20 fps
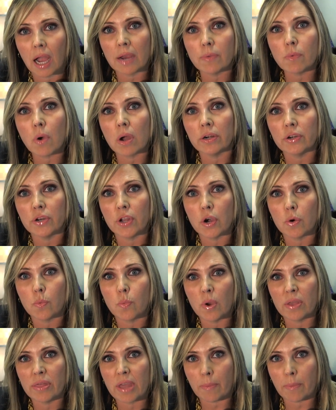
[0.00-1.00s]
I want to know
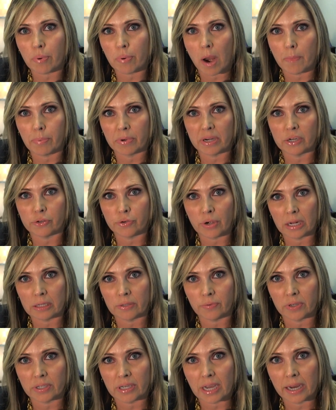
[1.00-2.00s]
when that property
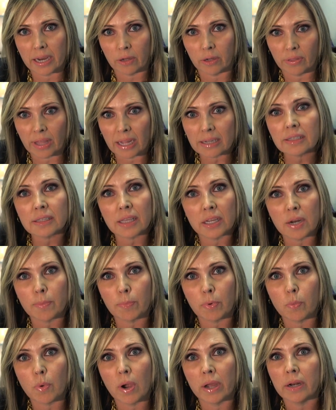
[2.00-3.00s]
transferred title. That's the
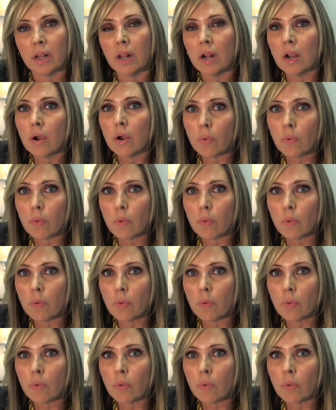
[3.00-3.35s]
number one.